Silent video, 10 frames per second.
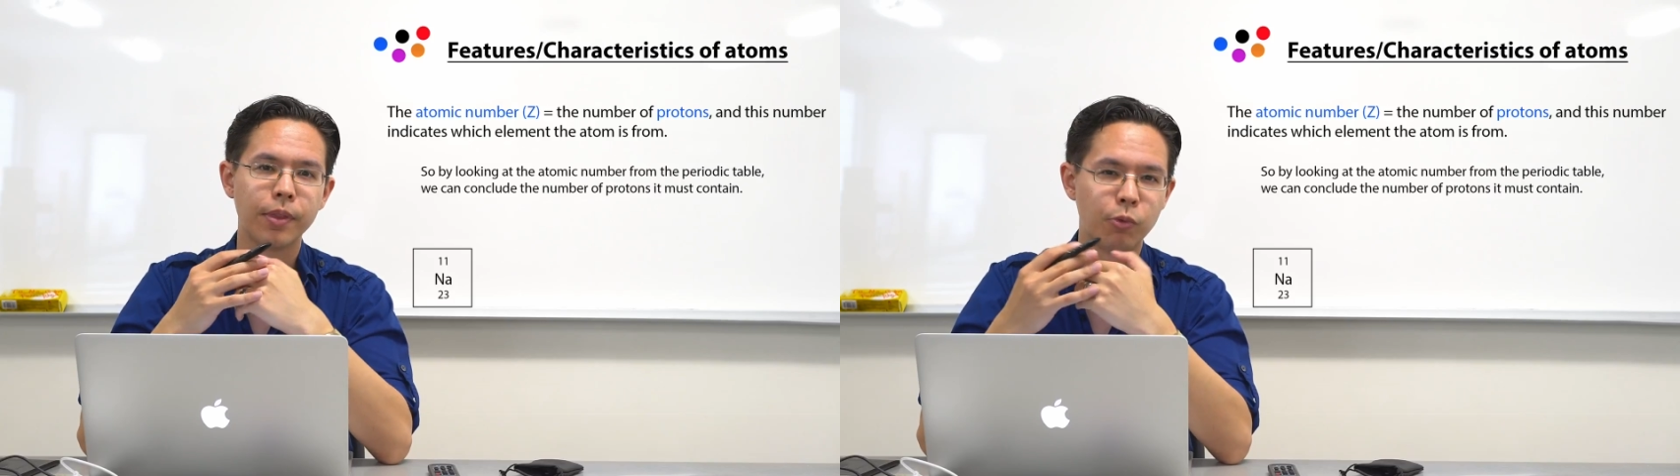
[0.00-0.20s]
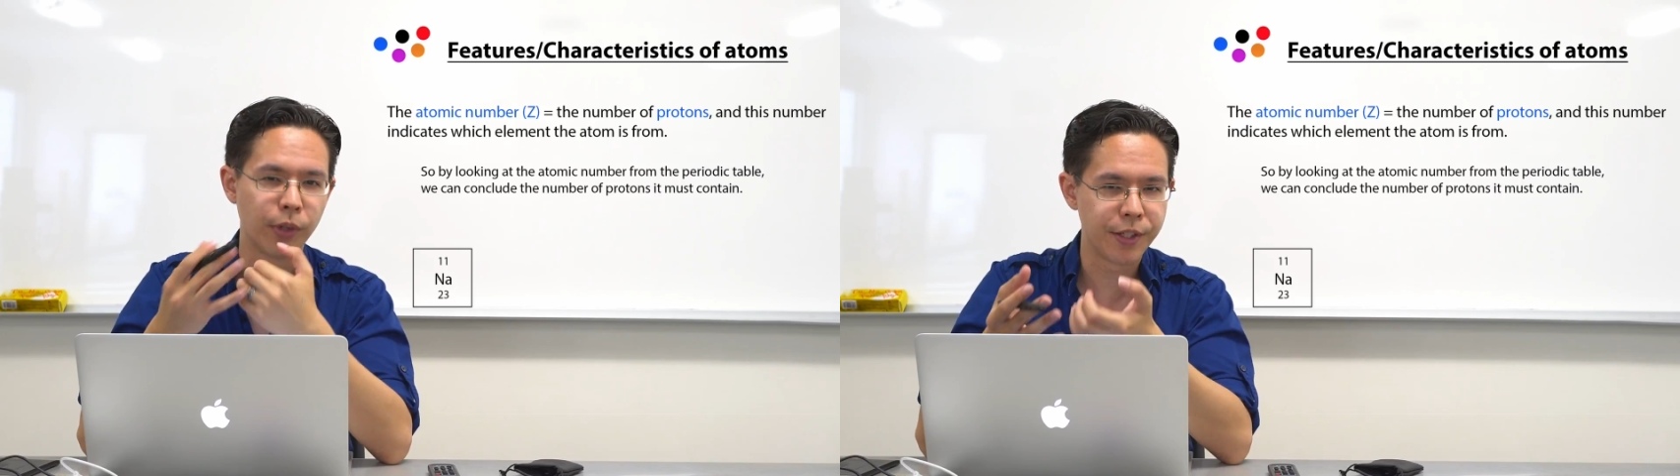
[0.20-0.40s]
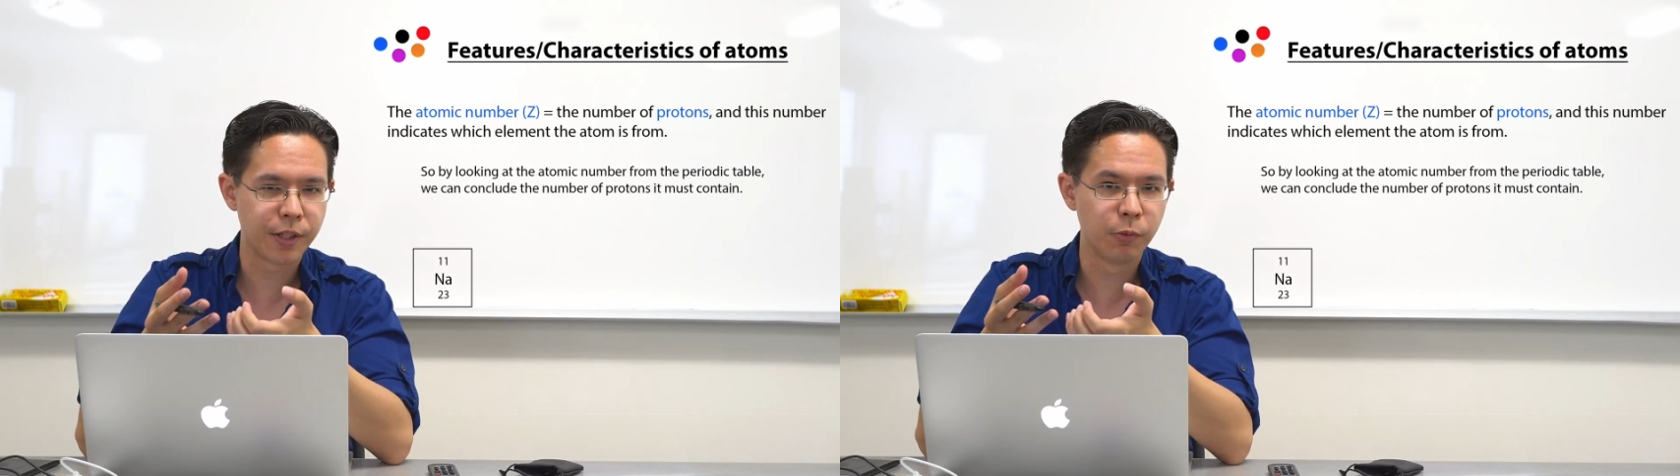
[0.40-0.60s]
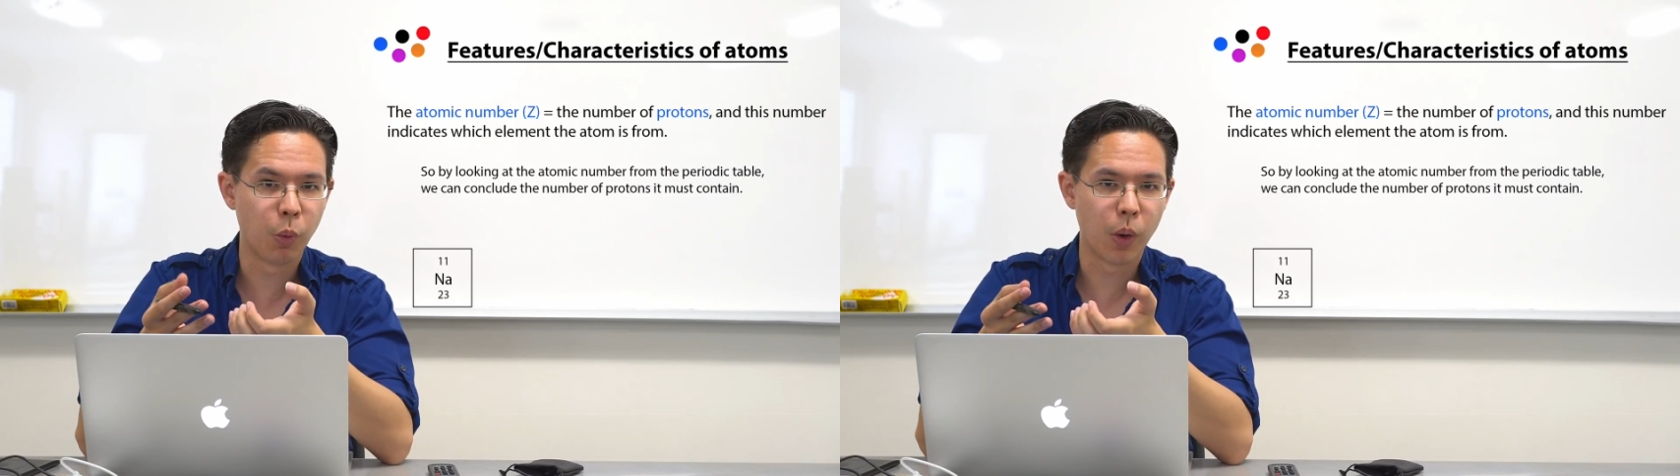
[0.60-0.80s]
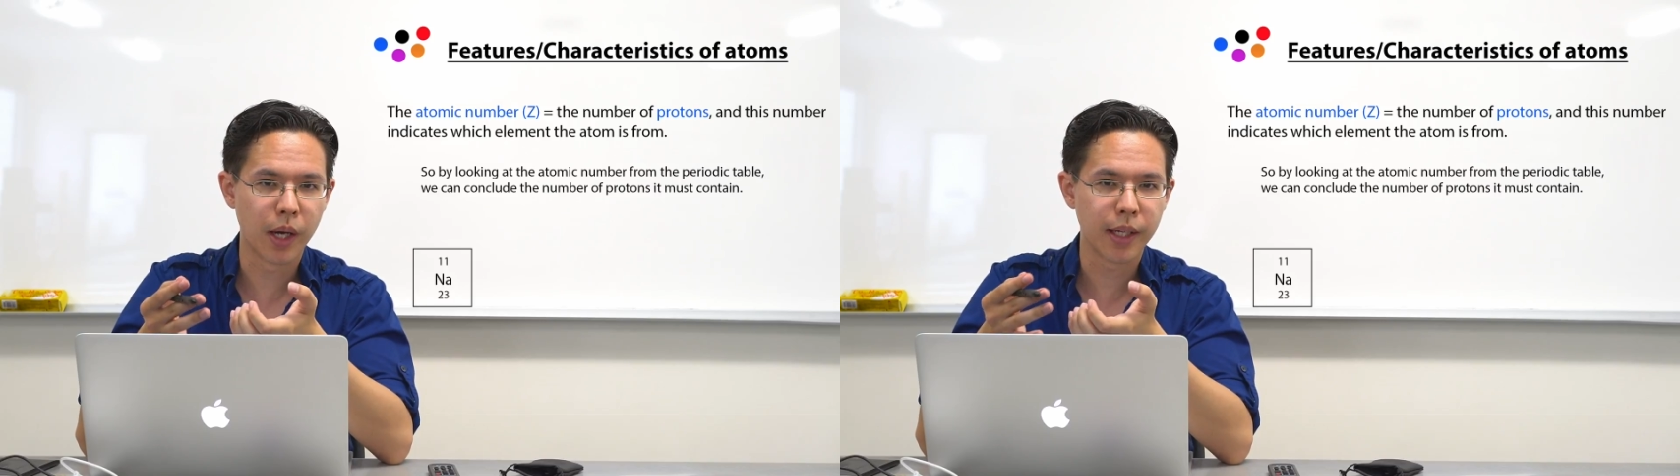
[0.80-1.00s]
The
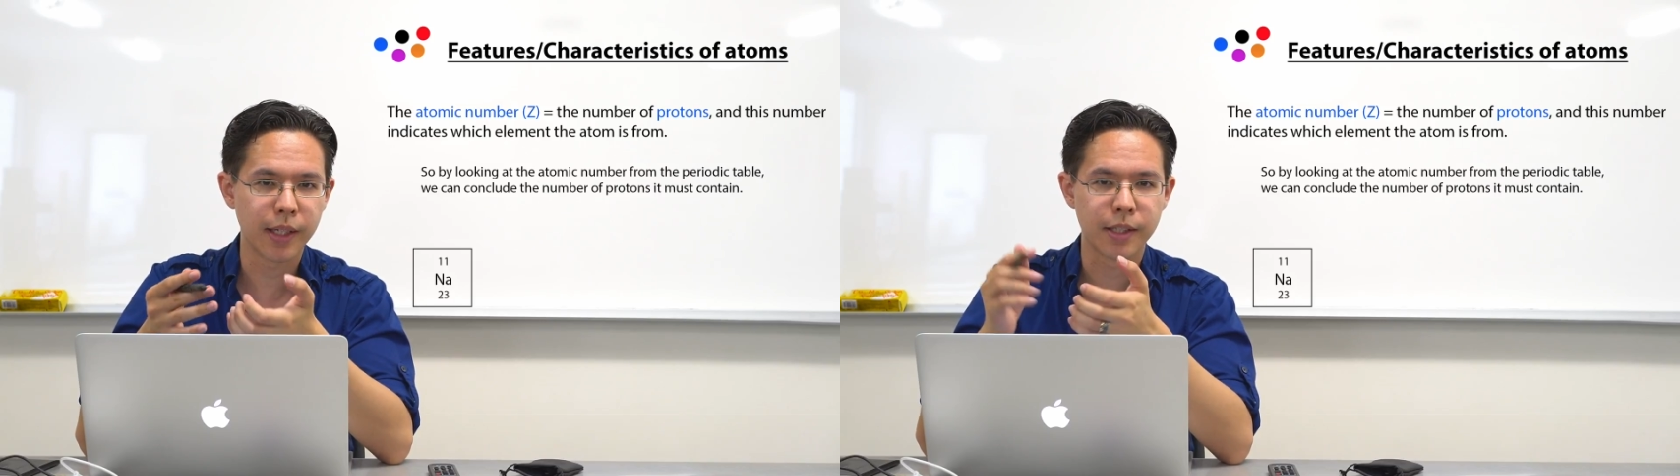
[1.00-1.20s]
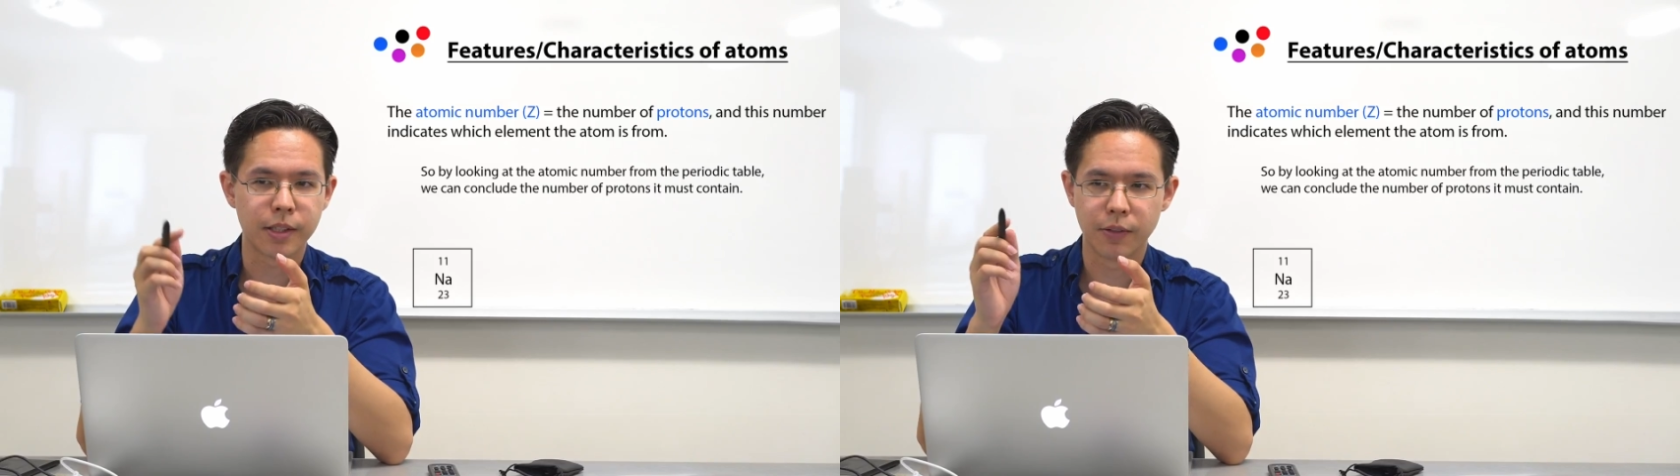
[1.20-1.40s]
reason why it's